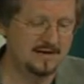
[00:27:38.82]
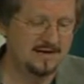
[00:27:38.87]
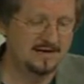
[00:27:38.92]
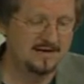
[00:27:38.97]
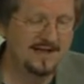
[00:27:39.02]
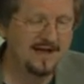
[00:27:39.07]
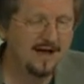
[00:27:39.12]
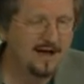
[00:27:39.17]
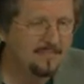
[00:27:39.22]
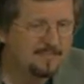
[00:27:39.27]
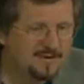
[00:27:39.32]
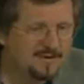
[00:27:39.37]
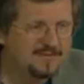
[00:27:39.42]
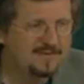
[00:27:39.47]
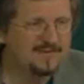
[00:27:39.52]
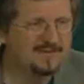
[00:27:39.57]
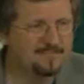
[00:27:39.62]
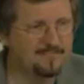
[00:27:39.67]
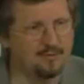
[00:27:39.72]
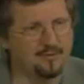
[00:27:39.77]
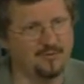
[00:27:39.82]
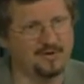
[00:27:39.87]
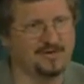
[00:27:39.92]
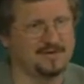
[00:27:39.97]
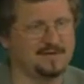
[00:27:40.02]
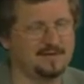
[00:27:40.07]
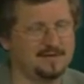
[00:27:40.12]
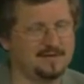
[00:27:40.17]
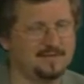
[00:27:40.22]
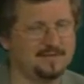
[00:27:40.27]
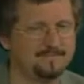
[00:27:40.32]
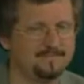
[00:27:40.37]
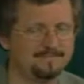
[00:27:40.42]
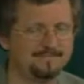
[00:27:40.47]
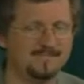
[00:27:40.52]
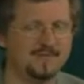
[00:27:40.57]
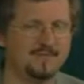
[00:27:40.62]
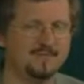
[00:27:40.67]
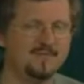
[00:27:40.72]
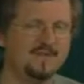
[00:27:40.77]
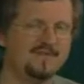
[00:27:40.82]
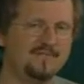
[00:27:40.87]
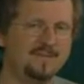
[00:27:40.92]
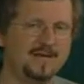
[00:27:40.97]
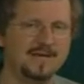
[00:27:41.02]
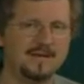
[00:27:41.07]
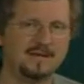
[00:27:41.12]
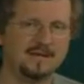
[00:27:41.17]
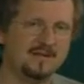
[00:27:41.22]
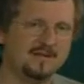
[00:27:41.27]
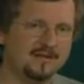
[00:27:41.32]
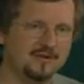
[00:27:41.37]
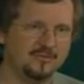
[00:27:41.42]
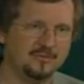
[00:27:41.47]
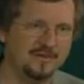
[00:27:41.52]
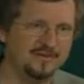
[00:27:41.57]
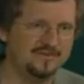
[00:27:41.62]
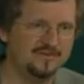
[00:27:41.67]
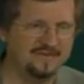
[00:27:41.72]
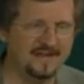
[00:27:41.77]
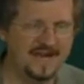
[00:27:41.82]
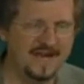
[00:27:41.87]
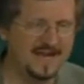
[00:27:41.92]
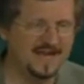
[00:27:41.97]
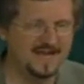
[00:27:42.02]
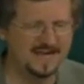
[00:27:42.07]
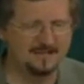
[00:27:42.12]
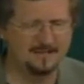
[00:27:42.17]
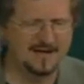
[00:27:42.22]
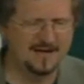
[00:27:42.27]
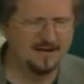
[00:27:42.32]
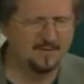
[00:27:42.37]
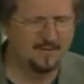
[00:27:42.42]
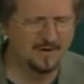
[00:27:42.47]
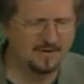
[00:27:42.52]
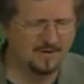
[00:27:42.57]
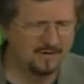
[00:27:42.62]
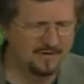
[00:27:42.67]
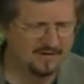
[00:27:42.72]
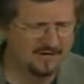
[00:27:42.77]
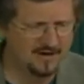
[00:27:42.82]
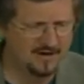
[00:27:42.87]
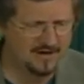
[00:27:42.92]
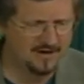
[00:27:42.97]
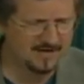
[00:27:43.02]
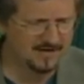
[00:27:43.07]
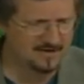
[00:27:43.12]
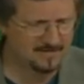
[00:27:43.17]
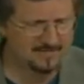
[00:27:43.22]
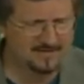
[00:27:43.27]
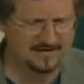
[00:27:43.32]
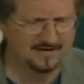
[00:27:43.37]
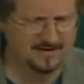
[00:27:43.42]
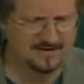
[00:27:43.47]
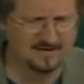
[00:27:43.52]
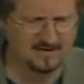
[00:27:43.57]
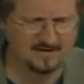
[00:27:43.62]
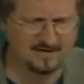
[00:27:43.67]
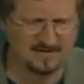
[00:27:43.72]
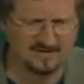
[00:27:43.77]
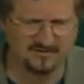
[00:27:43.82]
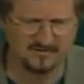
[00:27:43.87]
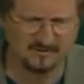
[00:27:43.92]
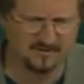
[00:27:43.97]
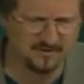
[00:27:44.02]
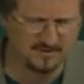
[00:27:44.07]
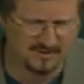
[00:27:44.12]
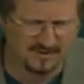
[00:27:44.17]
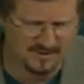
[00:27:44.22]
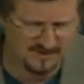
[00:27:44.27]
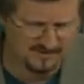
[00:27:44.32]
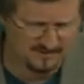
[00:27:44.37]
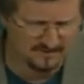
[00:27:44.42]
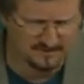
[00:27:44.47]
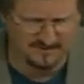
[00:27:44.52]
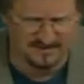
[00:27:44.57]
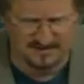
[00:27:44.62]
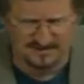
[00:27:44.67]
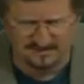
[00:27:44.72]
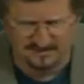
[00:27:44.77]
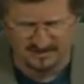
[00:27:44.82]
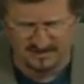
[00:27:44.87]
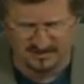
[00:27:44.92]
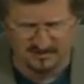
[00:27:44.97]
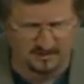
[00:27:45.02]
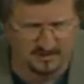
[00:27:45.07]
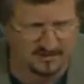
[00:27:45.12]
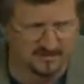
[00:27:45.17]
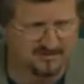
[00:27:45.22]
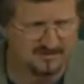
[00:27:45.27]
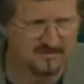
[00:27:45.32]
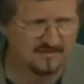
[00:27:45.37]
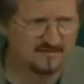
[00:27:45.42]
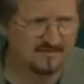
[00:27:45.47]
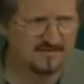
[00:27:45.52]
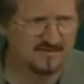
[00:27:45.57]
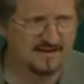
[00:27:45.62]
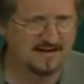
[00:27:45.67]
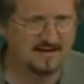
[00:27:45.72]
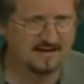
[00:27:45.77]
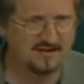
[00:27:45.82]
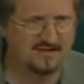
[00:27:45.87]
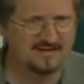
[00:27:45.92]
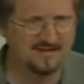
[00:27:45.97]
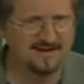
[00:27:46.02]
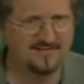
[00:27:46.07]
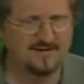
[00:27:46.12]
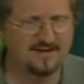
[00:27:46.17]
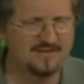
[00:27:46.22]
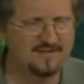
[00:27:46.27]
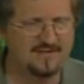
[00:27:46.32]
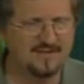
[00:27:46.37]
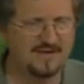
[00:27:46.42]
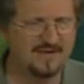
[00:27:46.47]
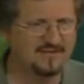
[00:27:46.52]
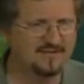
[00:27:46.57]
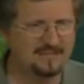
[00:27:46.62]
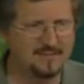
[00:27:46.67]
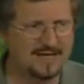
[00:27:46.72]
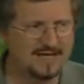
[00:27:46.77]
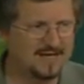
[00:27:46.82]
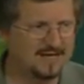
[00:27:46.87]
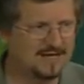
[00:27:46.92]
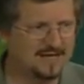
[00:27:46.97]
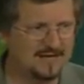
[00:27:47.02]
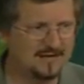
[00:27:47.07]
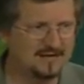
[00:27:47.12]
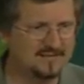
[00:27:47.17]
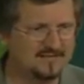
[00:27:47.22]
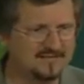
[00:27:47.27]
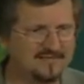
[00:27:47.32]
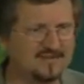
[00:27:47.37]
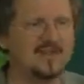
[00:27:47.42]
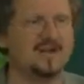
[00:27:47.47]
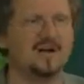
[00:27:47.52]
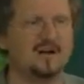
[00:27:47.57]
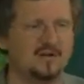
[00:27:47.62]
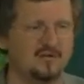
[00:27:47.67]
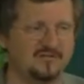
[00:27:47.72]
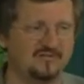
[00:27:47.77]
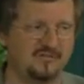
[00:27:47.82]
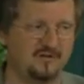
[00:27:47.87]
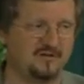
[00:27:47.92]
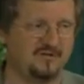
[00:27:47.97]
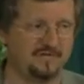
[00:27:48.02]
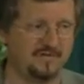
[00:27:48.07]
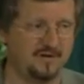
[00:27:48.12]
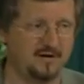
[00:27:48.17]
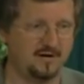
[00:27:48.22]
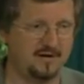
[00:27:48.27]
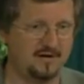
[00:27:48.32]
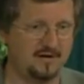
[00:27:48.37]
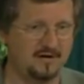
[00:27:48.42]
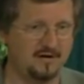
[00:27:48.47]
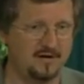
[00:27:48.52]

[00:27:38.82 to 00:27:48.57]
Now, up to this point, we've been a little bit vague about what we're talking about here as organisms, individuals, and cells. Everything has been in a cell so far.